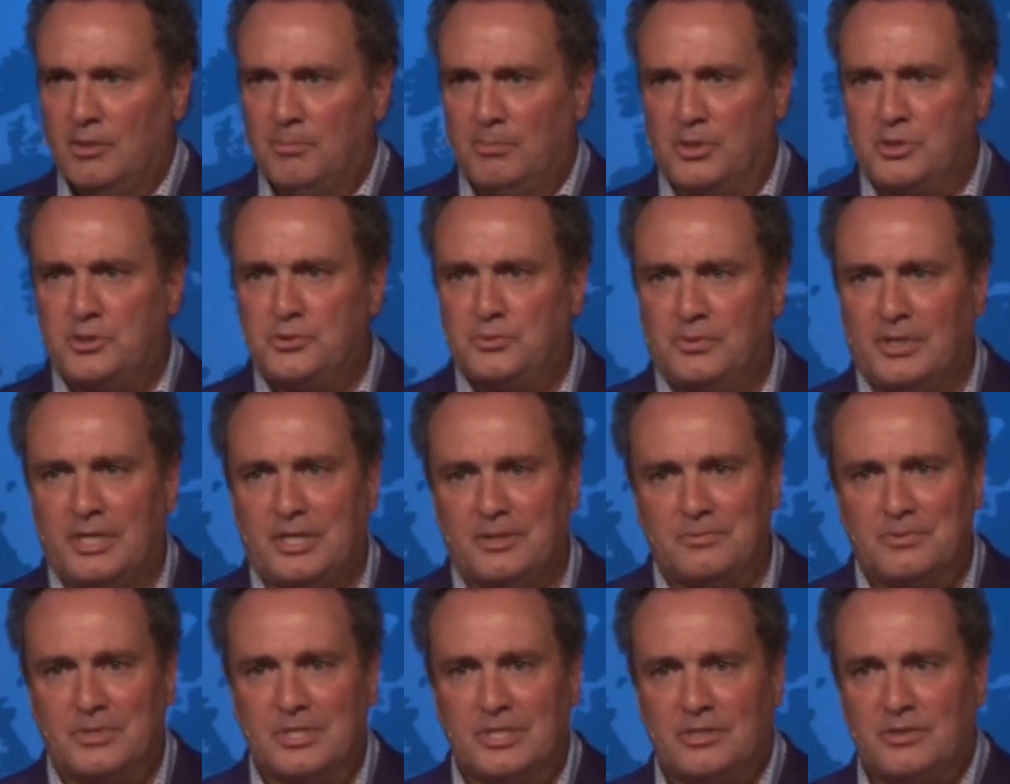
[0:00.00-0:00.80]

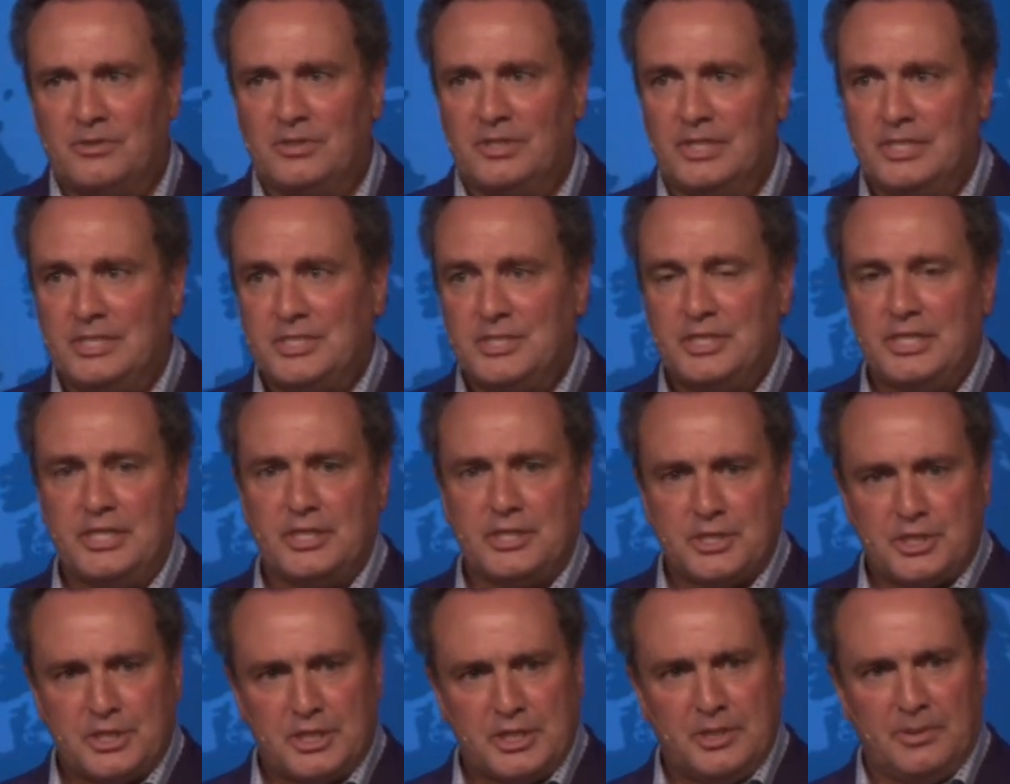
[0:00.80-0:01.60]
between, well, let's
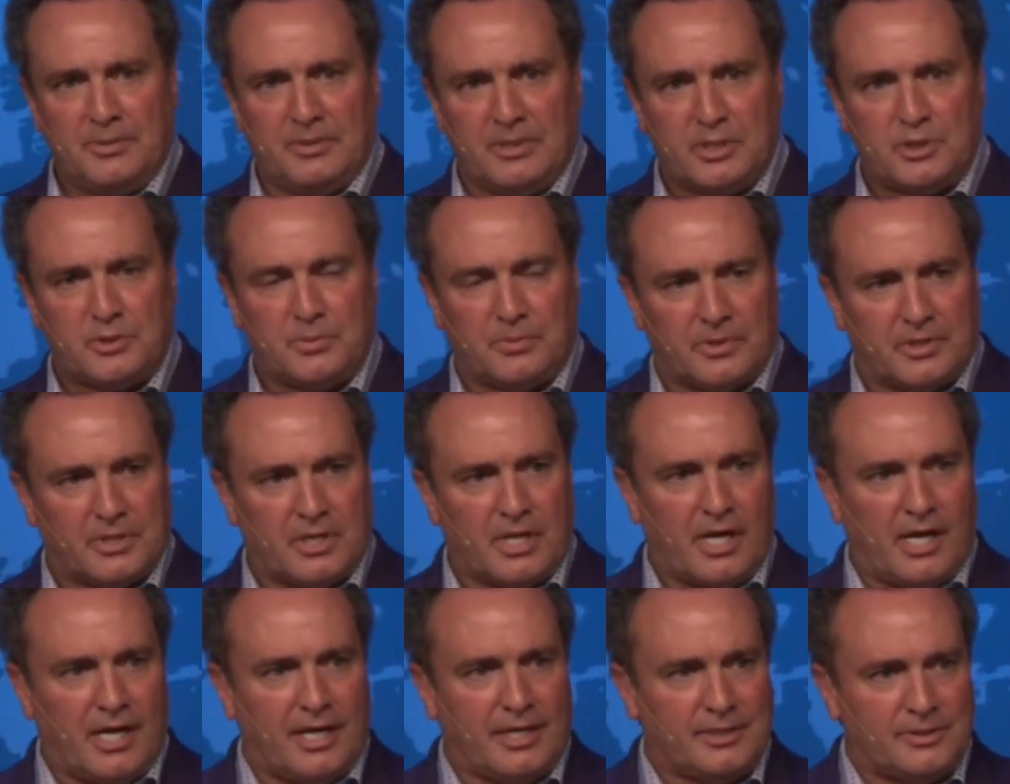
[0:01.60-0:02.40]
get serious with
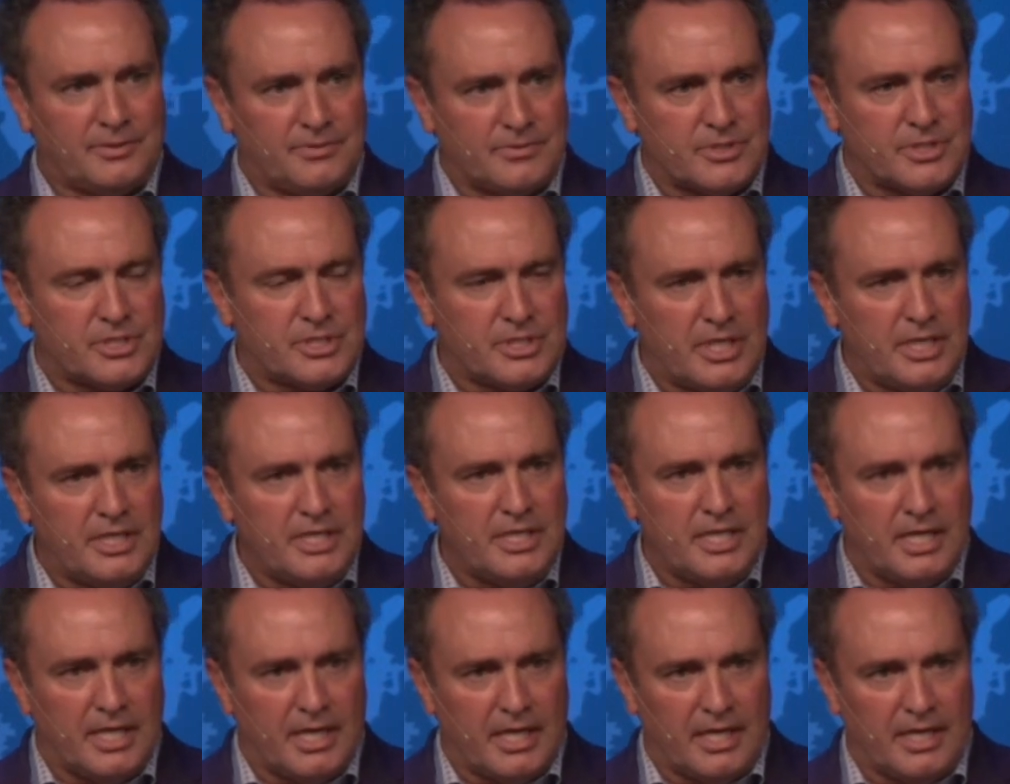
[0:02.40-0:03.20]
God on
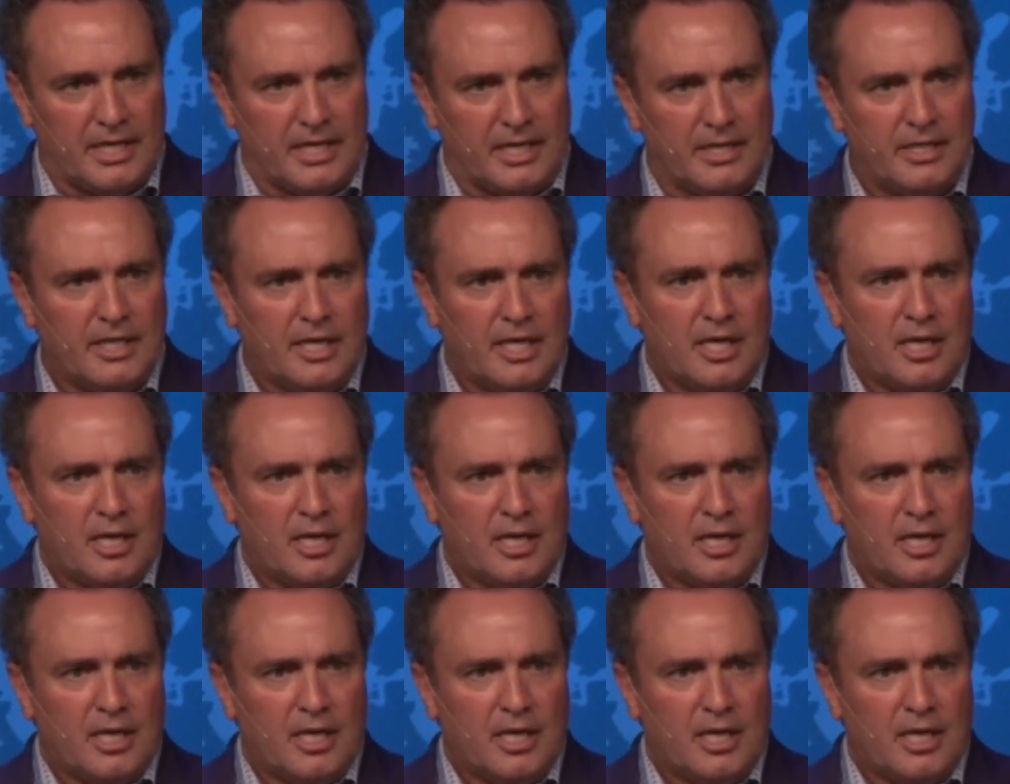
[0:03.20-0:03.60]
Sunday,